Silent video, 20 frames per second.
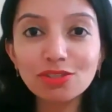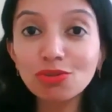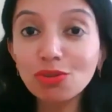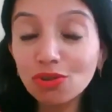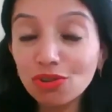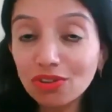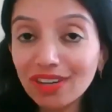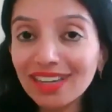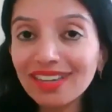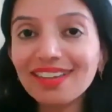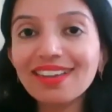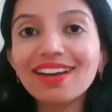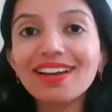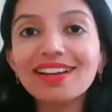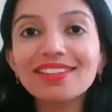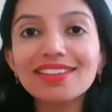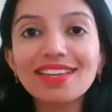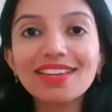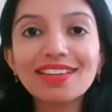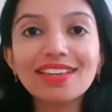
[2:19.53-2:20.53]
You already
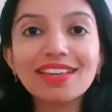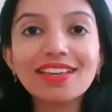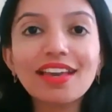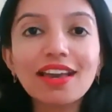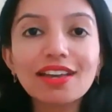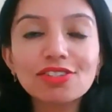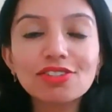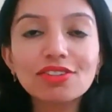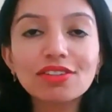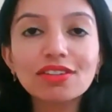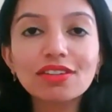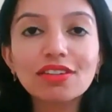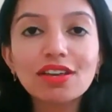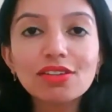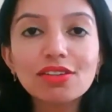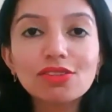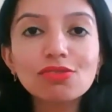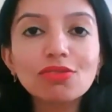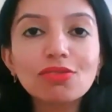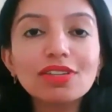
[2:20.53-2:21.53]
are taking action,
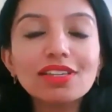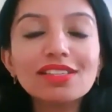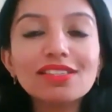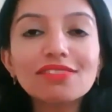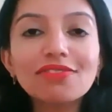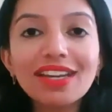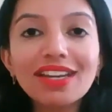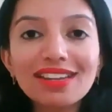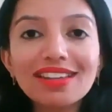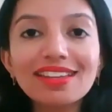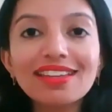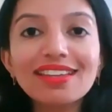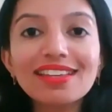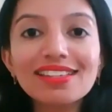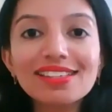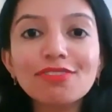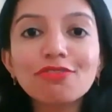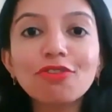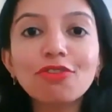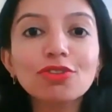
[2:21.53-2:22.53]
so it's very
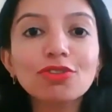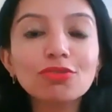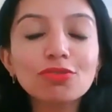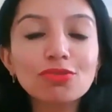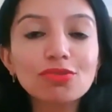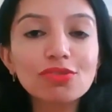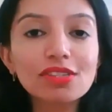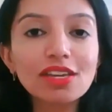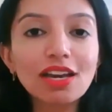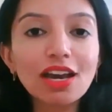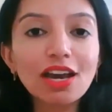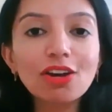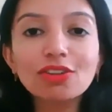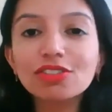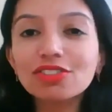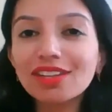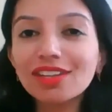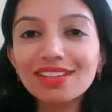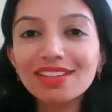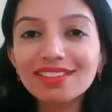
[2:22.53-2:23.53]
easy for you to say,
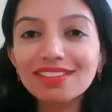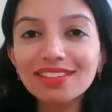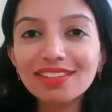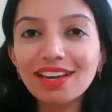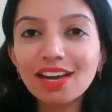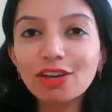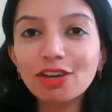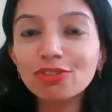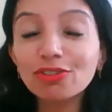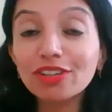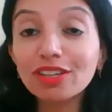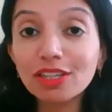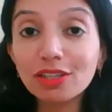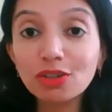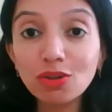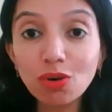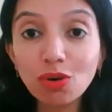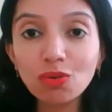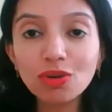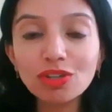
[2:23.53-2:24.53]
Shalini, I already
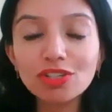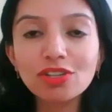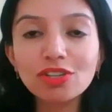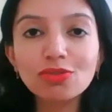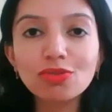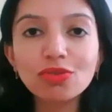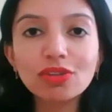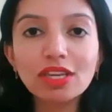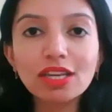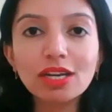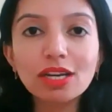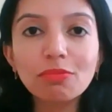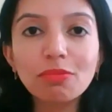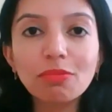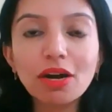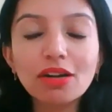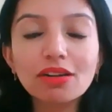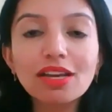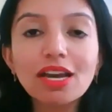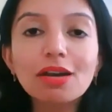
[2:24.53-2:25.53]
know what you're talking
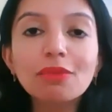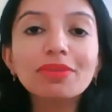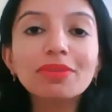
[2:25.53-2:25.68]
about.